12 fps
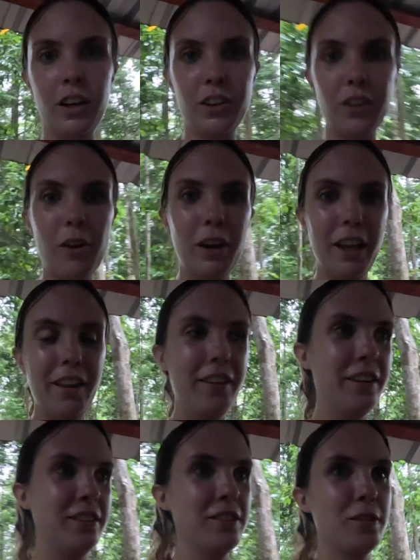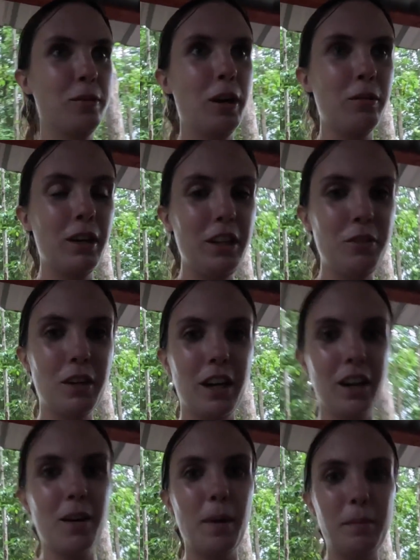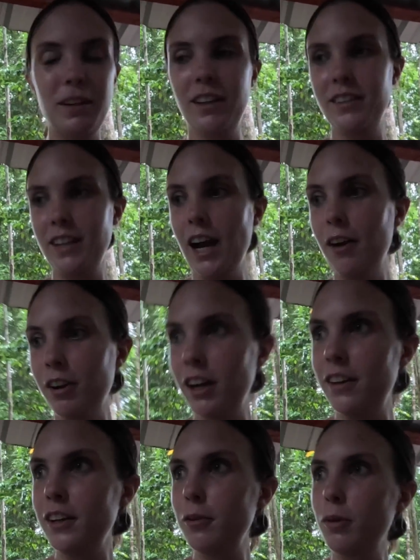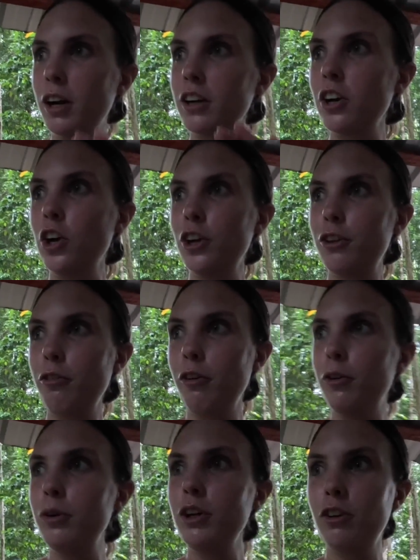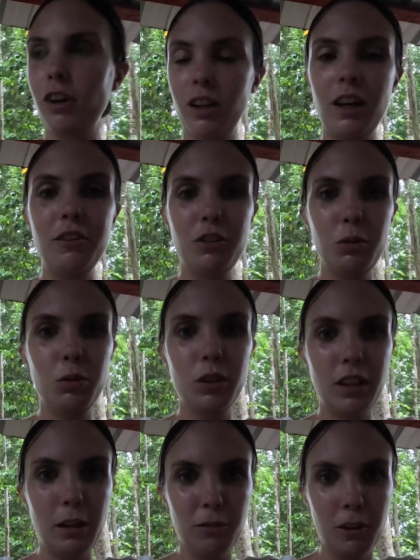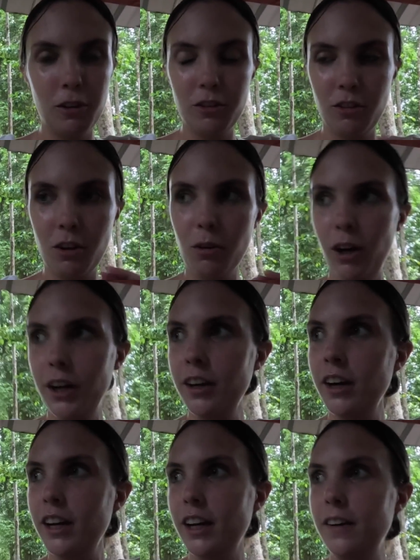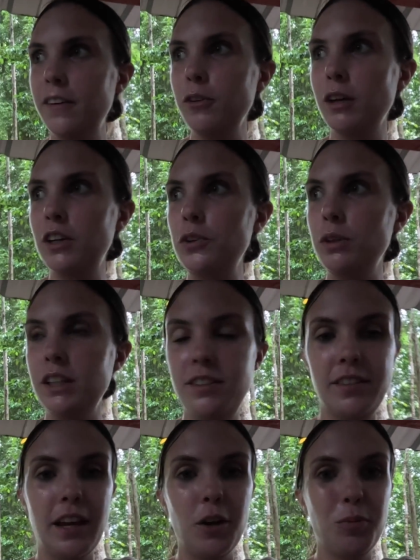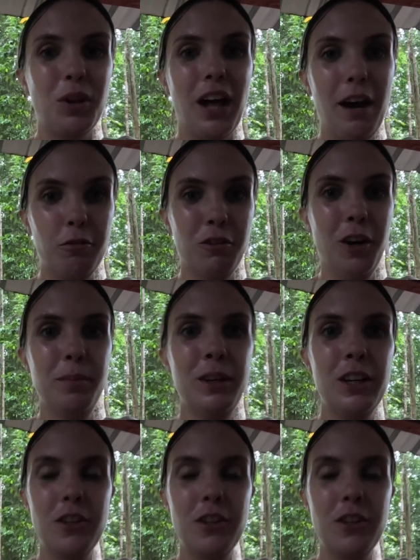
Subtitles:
So this is the walkway. You kind of come up into this tower and then you walk through. You're not allowed to take photos or record until you get to the center platform.